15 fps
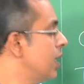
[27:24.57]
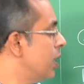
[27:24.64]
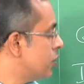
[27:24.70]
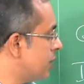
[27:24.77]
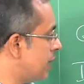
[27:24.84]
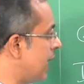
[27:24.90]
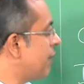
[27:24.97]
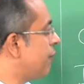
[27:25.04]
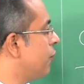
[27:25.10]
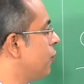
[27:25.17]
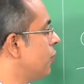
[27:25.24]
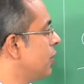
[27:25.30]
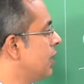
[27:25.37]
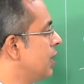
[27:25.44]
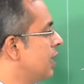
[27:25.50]
So,
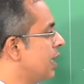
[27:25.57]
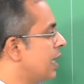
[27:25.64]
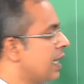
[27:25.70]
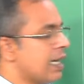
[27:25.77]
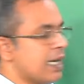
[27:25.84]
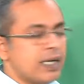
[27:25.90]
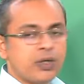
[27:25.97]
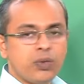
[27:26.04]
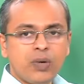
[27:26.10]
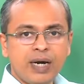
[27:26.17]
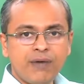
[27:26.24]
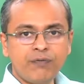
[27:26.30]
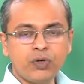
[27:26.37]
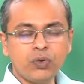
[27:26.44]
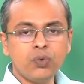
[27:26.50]
therefore, you
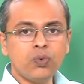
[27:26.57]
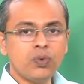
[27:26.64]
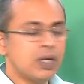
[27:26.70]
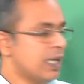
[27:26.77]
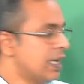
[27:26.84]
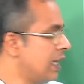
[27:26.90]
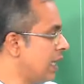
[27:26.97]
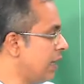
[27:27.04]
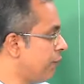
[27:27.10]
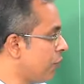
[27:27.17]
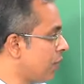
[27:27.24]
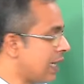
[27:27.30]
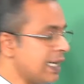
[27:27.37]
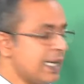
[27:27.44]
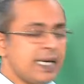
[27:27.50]
have to, if you
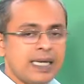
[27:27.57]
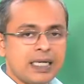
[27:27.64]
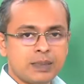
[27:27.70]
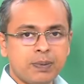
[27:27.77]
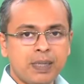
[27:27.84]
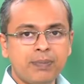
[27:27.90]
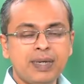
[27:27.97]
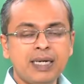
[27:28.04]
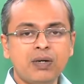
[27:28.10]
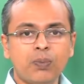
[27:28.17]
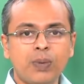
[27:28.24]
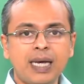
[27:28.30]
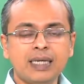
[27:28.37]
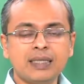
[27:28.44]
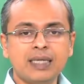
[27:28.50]
are running an experiment
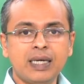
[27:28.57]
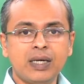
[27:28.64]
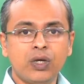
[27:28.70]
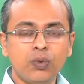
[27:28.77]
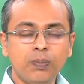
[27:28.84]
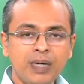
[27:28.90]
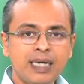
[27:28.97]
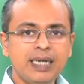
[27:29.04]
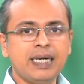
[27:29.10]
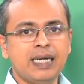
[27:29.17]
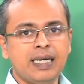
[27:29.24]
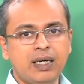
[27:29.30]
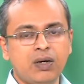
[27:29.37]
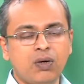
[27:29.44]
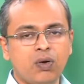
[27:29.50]
where the
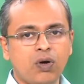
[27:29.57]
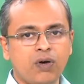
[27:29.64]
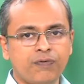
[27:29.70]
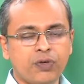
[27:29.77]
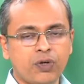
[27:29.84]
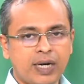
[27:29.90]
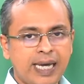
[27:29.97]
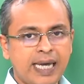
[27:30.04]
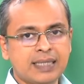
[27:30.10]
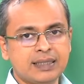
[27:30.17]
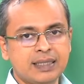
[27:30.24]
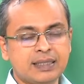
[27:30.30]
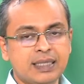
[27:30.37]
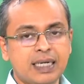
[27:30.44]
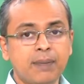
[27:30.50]
humidity of your gas
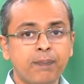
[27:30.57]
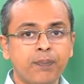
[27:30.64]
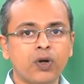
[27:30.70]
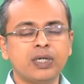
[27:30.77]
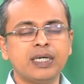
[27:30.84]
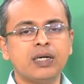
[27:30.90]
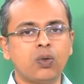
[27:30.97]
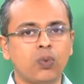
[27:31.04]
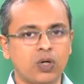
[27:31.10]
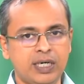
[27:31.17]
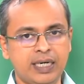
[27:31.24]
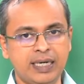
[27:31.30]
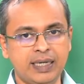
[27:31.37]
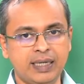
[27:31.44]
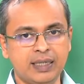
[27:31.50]
is an important
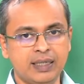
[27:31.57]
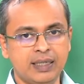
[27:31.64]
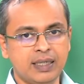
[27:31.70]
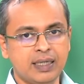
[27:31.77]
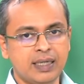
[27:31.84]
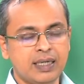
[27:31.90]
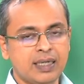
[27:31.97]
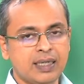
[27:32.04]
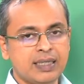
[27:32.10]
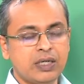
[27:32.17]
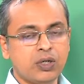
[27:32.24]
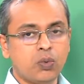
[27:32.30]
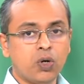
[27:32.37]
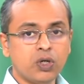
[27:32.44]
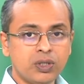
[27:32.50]
quantity, that
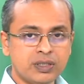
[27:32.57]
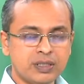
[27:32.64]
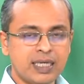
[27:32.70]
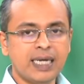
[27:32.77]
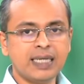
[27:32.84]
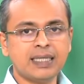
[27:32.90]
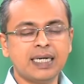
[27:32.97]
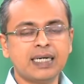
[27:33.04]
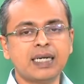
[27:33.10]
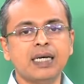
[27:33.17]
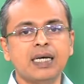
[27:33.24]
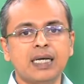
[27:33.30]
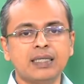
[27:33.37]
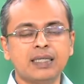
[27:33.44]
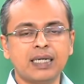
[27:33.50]
you want to say that
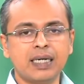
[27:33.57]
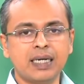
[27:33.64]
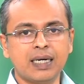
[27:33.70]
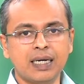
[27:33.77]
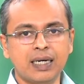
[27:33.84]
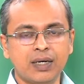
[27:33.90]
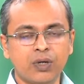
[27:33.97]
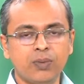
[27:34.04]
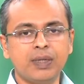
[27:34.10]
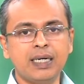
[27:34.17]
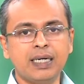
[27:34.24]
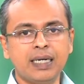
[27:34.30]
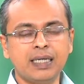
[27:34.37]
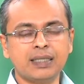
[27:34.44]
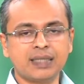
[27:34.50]
the
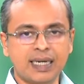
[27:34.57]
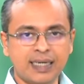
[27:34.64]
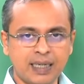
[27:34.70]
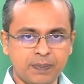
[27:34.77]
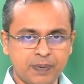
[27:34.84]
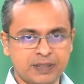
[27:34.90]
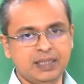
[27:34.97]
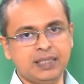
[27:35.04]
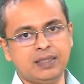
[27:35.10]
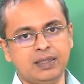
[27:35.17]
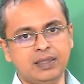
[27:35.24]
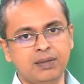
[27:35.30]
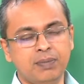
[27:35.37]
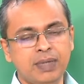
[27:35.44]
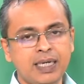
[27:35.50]
humidity is 100%,
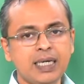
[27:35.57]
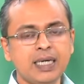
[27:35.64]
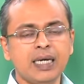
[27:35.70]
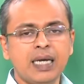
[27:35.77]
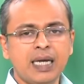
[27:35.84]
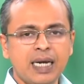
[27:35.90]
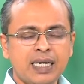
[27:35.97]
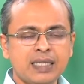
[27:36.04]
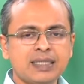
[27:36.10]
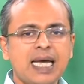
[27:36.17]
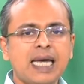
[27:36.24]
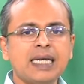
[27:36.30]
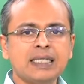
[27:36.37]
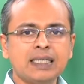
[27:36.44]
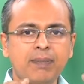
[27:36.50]
meaning it is
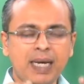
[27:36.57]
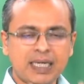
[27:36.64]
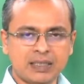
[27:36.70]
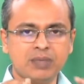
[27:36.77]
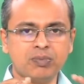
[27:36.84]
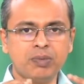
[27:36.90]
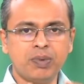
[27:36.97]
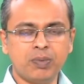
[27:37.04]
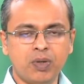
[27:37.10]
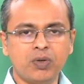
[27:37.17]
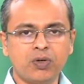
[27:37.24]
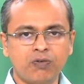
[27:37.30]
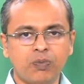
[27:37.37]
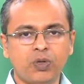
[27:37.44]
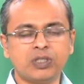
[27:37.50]
carrying the maximum
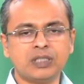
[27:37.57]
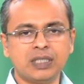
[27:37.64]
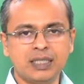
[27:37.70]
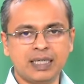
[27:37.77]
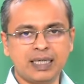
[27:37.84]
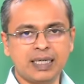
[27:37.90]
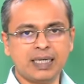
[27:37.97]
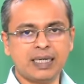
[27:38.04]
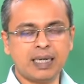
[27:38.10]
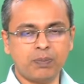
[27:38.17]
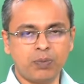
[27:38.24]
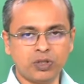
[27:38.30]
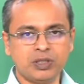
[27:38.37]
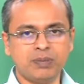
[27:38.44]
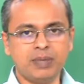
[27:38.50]
amount of moisture that it can
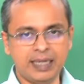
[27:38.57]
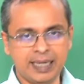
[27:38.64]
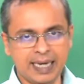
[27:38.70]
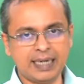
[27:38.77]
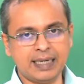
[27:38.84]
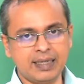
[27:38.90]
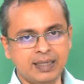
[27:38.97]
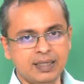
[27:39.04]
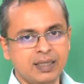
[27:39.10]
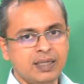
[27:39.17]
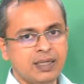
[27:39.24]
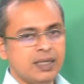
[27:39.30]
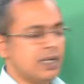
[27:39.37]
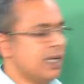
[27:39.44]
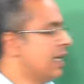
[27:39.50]
possibly carry,
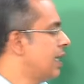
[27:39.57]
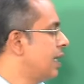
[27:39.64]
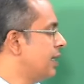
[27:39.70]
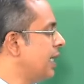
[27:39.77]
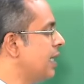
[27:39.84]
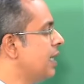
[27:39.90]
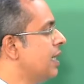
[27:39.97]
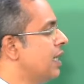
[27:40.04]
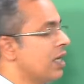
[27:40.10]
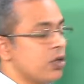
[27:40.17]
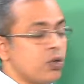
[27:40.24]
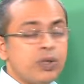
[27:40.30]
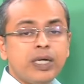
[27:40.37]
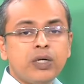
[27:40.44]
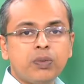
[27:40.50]
then
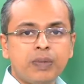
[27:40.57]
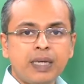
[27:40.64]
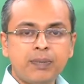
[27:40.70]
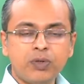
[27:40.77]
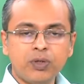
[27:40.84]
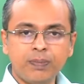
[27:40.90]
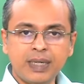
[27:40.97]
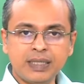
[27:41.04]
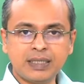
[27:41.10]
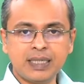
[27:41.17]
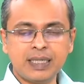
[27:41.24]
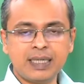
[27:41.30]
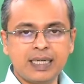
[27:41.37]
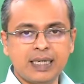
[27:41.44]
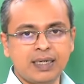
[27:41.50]
you need to be able to measure
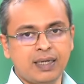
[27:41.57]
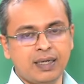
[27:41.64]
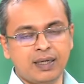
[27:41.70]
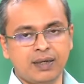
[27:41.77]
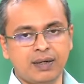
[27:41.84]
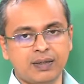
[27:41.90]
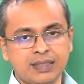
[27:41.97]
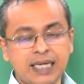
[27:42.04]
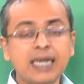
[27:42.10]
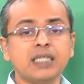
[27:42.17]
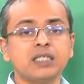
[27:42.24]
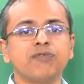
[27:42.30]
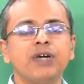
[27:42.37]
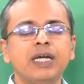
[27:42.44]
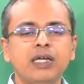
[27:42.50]
it and
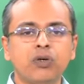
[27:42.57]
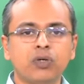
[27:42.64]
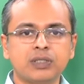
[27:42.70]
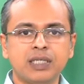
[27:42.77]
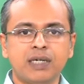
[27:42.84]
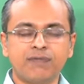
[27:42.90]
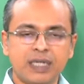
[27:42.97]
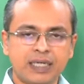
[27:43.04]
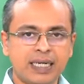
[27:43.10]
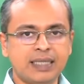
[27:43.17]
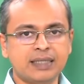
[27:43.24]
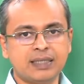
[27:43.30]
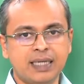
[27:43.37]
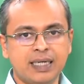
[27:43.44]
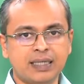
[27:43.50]
satisfy yourself that that
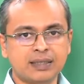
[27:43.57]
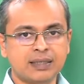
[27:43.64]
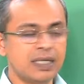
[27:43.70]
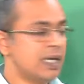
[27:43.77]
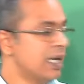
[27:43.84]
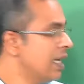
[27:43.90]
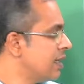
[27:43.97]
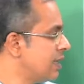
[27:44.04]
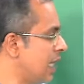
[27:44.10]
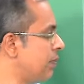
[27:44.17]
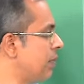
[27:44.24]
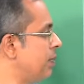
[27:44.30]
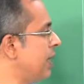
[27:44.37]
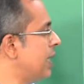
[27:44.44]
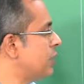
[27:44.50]
is the case. There
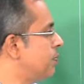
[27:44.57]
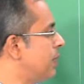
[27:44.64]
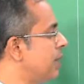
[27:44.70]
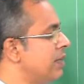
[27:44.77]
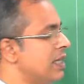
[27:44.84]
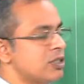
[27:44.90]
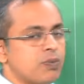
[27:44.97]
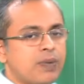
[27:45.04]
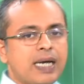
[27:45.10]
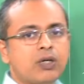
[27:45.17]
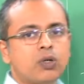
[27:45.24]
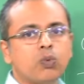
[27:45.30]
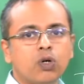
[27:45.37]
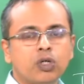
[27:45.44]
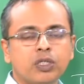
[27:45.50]
may be experiments where
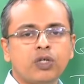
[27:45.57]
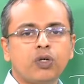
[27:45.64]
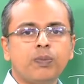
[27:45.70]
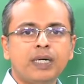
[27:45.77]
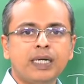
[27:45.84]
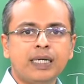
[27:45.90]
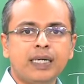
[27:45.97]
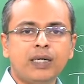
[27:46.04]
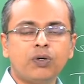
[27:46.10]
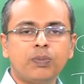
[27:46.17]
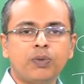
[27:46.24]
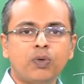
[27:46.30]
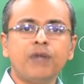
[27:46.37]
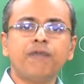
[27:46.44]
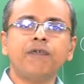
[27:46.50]
you want the humidity to
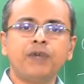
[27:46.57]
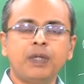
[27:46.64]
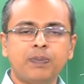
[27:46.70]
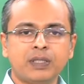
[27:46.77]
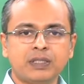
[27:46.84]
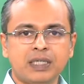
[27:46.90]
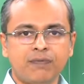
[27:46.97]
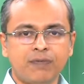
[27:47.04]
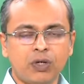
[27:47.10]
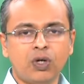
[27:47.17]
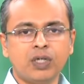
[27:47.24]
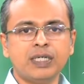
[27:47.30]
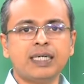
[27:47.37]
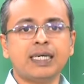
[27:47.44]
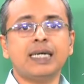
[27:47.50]
be only 50%, we
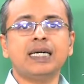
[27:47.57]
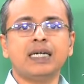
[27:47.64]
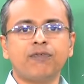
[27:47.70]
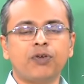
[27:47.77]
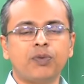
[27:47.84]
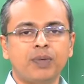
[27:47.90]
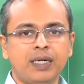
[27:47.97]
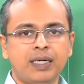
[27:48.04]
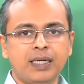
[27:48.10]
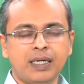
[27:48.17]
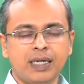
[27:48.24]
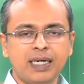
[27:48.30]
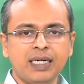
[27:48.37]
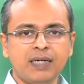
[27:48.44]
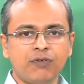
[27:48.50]
call it relative
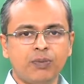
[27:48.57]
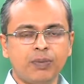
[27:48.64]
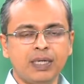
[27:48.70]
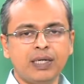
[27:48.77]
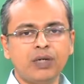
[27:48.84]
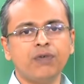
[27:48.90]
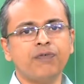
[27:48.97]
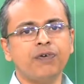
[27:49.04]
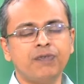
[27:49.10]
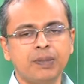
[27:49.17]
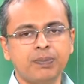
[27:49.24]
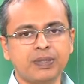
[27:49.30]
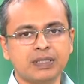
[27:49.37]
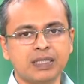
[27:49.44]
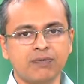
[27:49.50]
humidity of
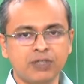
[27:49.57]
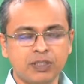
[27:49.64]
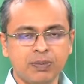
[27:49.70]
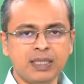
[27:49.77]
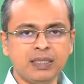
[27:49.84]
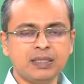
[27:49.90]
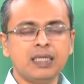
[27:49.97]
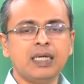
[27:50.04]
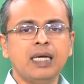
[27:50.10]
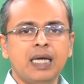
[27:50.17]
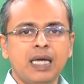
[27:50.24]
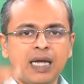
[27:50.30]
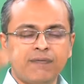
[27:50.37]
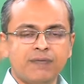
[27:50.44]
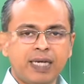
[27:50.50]
50%, which means
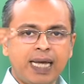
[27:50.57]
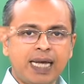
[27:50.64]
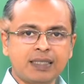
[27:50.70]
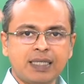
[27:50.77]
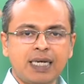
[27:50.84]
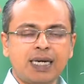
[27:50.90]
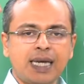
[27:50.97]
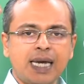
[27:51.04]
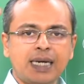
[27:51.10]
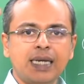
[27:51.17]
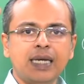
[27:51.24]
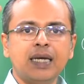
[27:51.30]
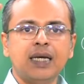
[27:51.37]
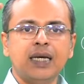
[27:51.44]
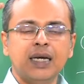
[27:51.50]
if the gas can
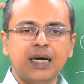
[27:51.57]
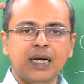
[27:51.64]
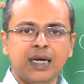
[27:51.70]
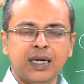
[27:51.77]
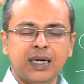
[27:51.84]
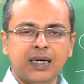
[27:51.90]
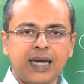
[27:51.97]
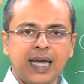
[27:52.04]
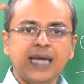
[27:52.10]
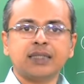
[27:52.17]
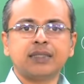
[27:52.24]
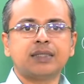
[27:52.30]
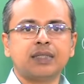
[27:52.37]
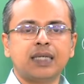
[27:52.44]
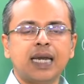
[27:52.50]
carry
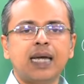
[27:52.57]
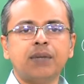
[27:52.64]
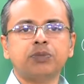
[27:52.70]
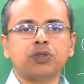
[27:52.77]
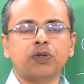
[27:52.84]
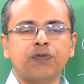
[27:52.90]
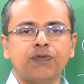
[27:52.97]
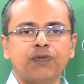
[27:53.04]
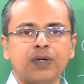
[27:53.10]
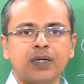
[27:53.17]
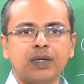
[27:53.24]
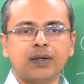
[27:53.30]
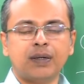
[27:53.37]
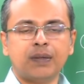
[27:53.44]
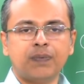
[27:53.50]
x grams of
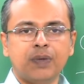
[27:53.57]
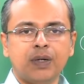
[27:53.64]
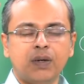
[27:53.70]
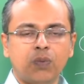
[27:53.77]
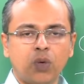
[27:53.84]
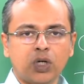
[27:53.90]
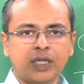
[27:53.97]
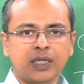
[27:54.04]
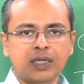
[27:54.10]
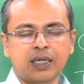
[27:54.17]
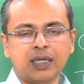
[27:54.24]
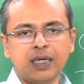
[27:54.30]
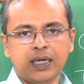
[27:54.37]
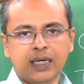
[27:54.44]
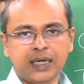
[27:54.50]
water
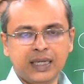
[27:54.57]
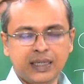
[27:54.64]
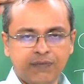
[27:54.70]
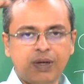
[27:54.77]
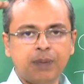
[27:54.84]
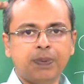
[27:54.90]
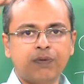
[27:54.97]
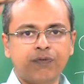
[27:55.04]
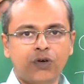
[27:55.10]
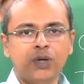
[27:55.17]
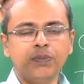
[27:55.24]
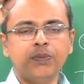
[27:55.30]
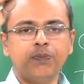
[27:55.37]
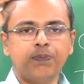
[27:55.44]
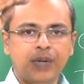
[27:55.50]
in the vapor
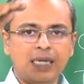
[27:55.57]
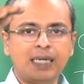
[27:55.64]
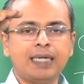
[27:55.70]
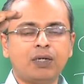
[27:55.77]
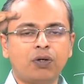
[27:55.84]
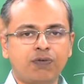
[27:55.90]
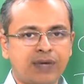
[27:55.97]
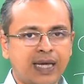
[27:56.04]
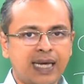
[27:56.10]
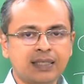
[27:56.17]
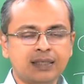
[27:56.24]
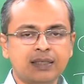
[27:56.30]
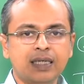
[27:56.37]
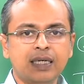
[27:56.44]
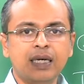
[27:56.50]
form per liter of
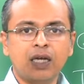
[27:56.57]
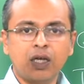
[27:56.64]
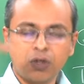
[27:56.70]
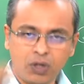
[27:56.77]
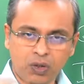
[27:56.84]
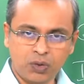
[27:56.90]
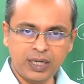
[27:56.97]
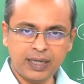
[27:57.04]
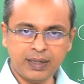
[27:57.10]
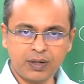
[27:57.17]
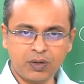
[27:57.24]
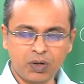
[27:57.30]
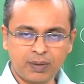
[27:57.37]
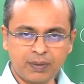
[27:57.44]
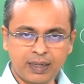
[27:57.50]
gas, you
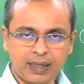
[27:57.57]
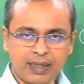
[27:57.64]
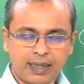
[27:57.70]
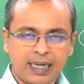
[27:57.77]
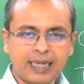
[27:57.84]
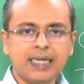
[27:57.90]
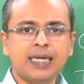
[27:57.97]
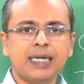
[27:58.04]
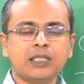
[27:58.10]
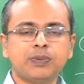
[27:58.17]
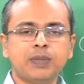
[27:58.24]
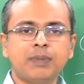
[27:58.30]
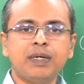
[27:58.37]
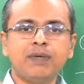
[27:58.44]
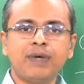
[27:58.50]
are running an
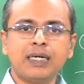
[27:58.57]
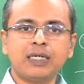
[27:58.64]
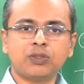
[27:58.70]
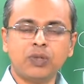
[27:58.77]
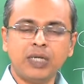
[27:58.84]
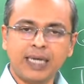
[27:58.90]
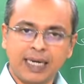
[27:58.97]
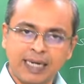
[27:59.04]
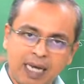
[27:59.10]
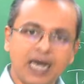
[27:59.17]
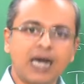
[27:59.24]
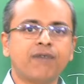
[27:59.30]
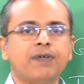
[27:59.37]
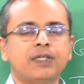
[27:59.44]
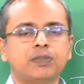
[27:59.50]
experiment where it is only carrying
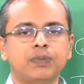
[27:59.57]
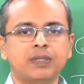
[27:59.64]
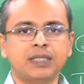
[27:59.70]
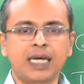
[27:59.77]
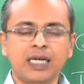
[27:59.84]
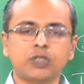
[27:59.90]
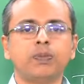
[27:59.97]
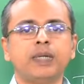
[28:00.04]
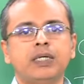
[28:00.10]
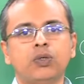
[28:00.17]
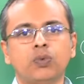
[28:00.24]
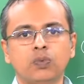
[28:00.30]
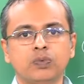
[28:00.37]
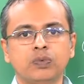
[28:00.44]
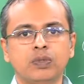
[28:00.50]
half as much, x by
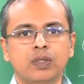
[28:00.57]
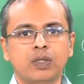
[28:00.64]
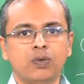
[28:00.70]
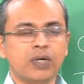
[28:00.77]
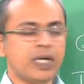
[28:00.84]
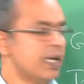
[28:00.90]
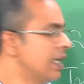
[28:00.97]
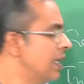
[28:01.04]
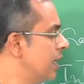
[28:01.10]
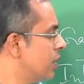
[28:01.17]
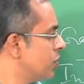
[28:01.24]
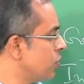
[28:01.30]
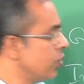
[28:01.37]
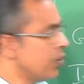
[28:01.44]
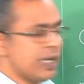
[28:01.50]
2, okay.
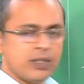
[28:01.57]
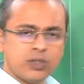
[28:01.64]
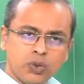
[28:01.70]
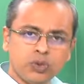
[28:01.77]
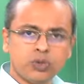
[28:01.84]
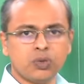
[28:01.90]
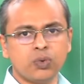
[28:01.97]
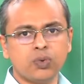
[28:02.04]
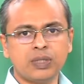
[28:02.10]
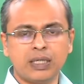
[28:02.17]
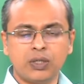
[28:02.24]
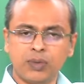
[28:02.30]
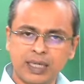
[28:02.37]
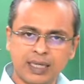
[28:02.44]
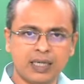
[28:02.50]
So, you can choose to do that,
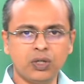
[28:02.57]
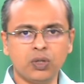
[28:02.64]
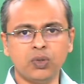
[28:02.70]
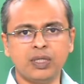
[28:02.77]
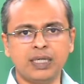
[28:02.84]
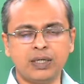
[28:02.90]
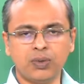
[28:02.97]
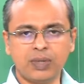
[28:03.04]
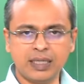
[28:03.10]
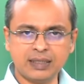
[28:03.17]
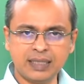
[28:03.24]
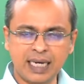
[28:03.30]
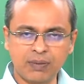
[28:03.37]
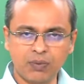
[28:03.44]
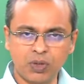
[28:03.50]
you can control that, you can
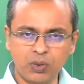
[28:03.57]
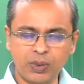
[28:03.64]
say I want